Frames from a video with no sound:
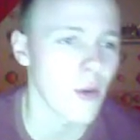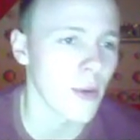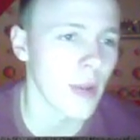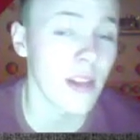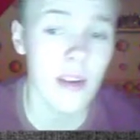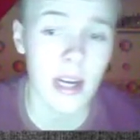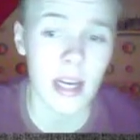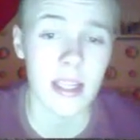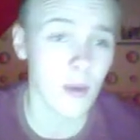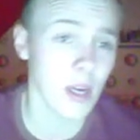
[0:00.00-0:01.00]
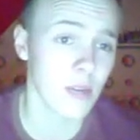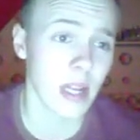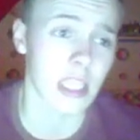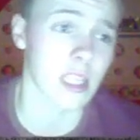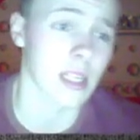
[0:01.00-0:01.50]
OU ladder. I did quite
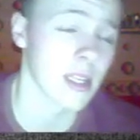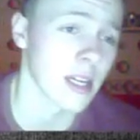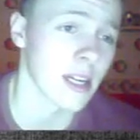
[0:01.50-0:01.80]
well actually.